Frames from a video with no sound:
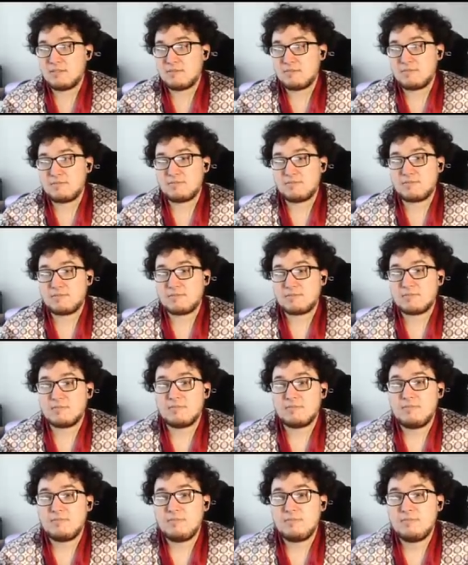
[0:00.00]

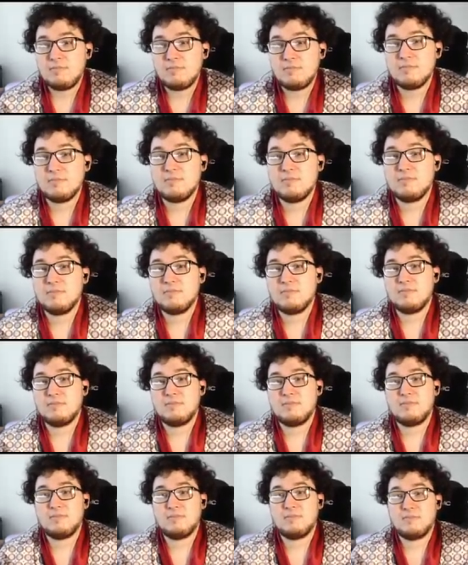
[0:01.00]

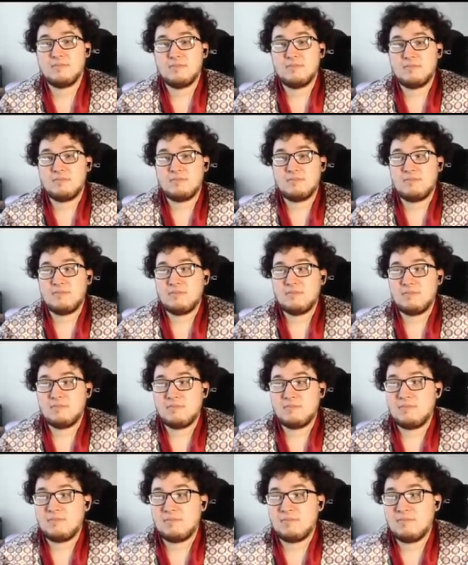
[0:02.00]

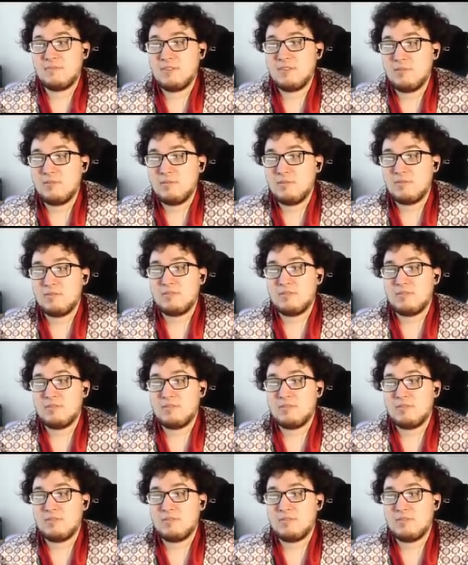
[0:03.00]
(no one is talking)